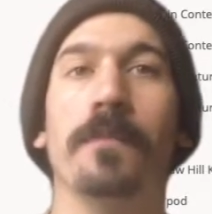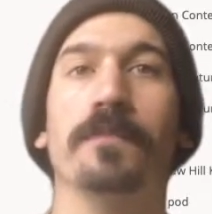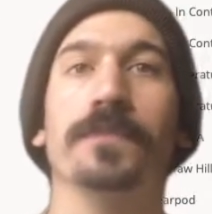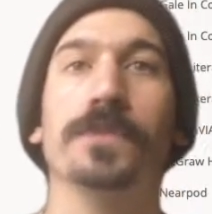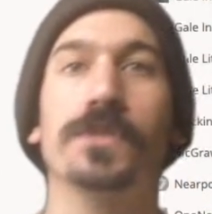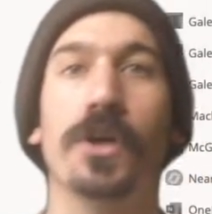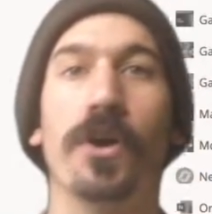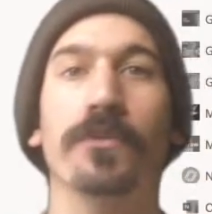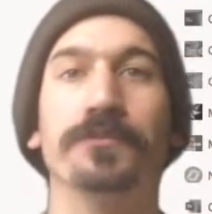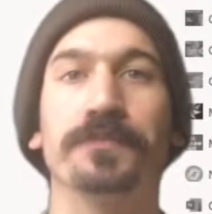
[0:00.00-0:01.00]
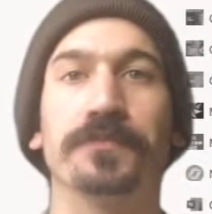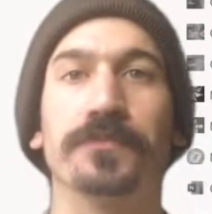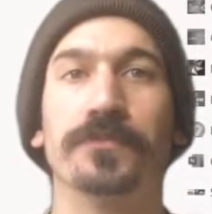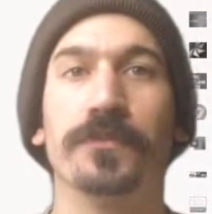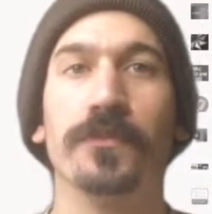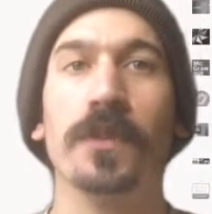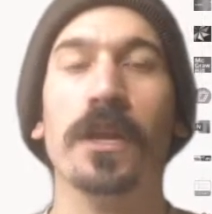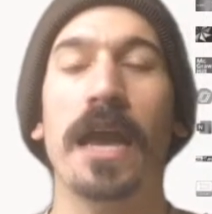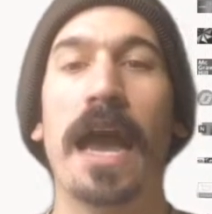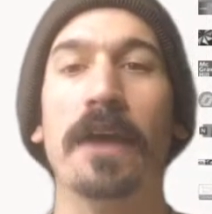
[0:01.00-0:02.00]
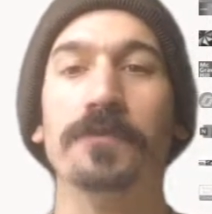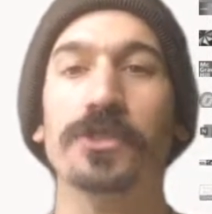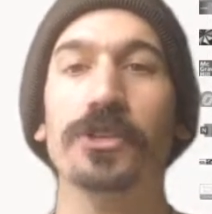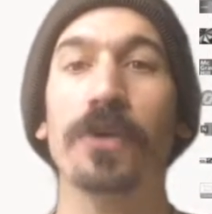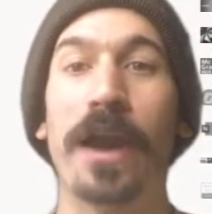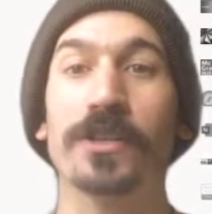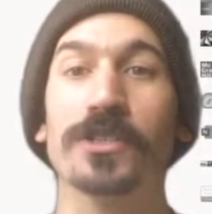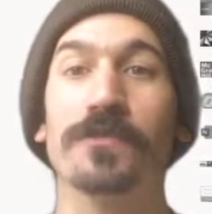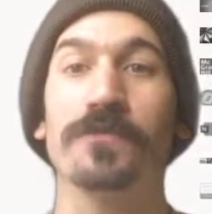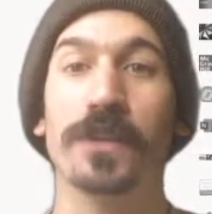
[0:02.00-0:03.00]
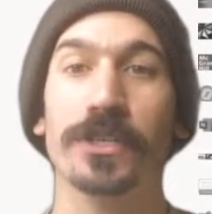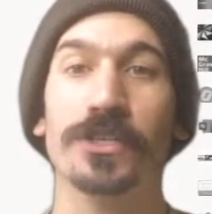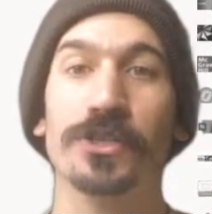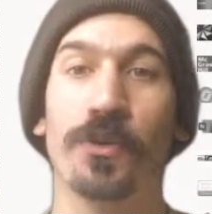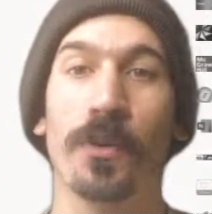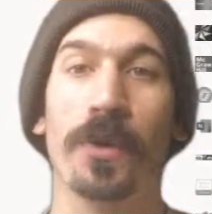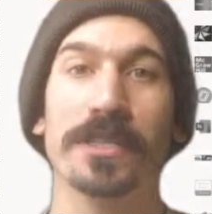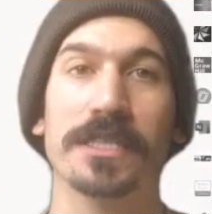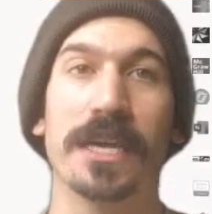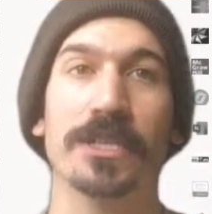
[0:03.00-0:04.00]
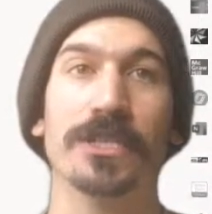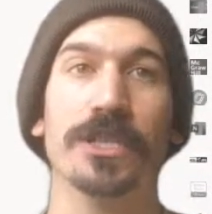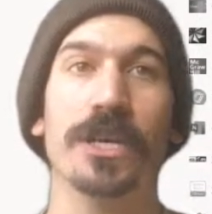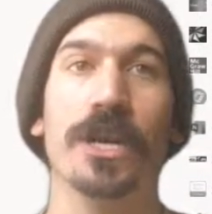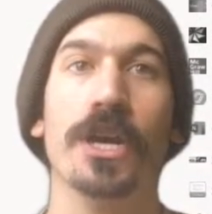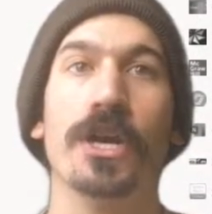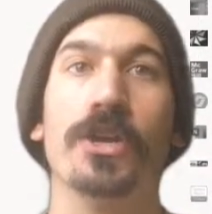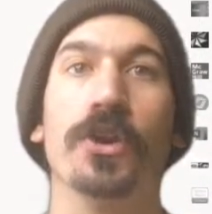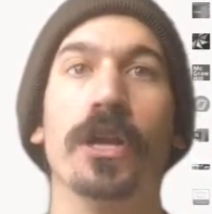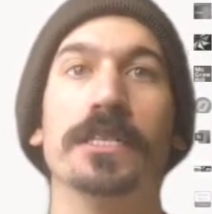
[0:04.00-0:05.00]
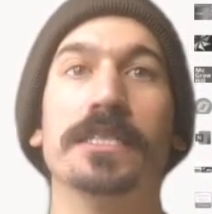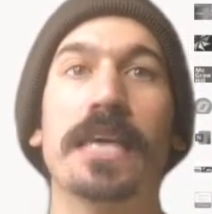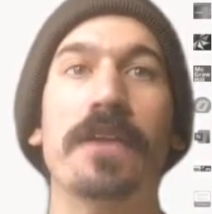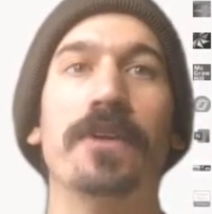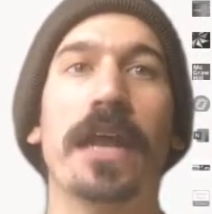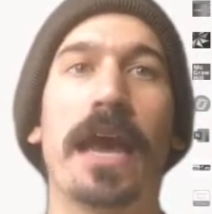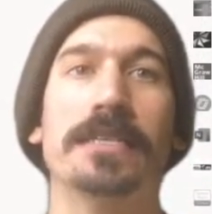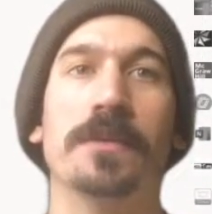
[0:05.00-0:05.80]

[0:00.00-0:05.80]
So after you actually finish your presentation, you're going to save it as a